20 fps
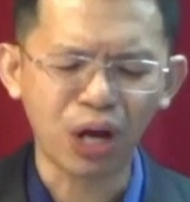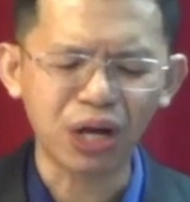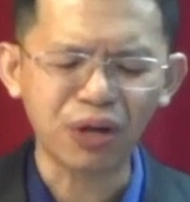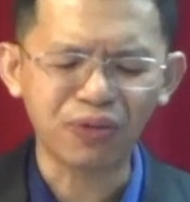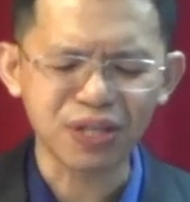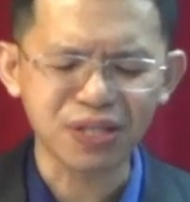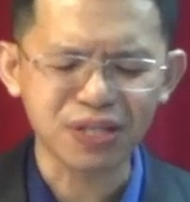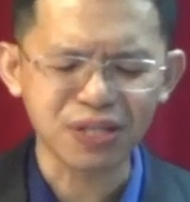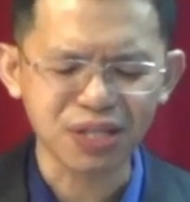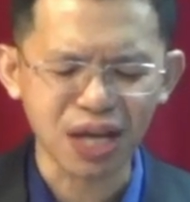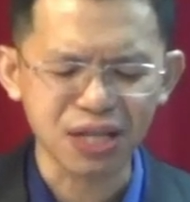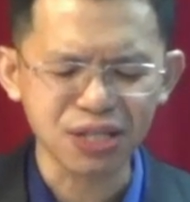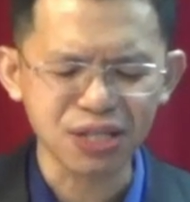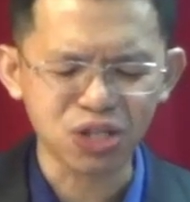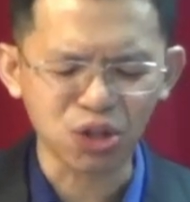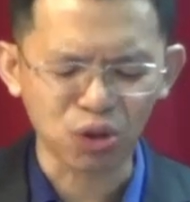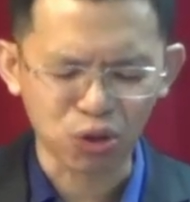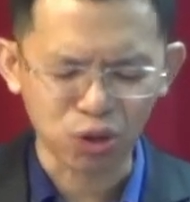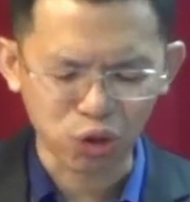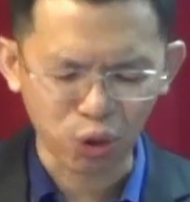One of the
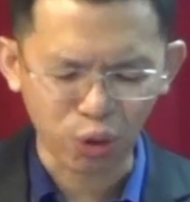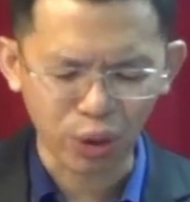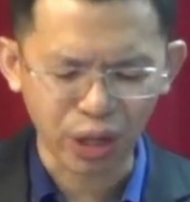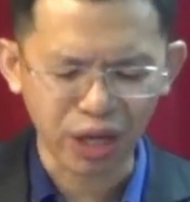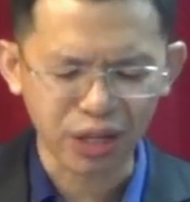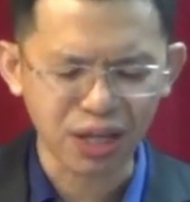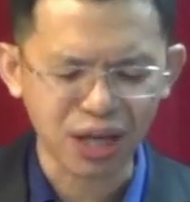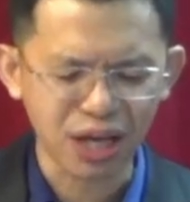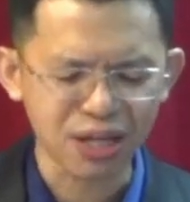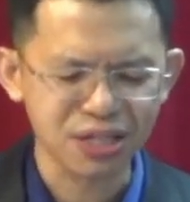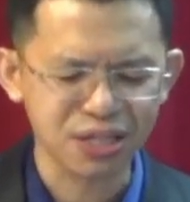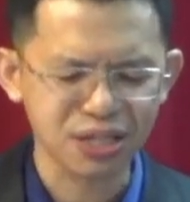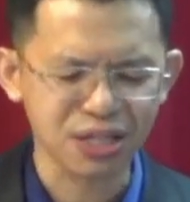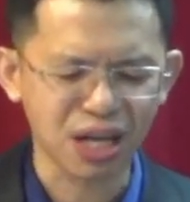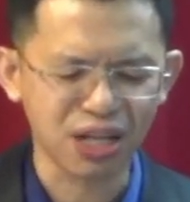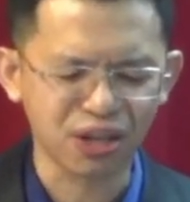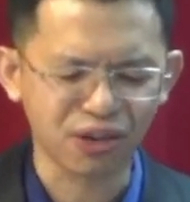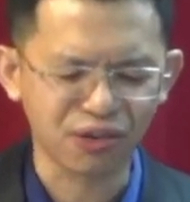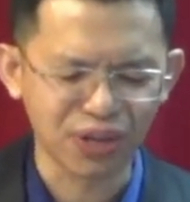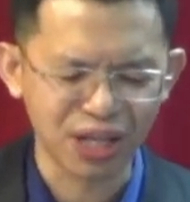sons of Joiada,
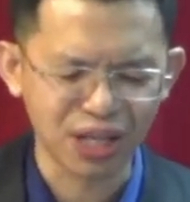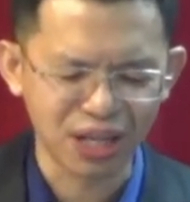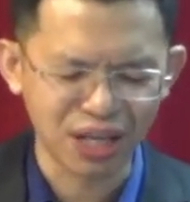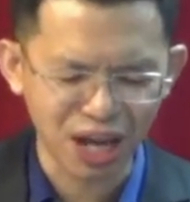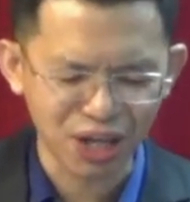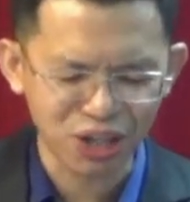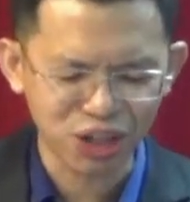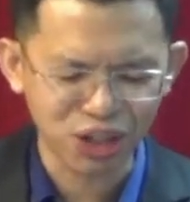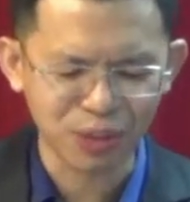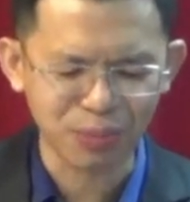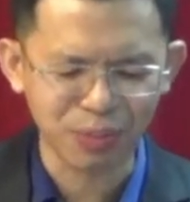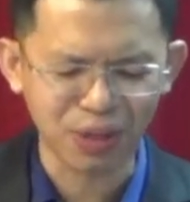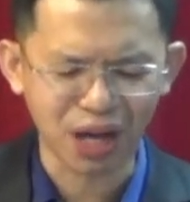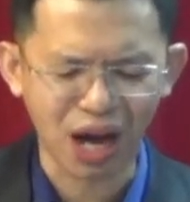son of Eliashib,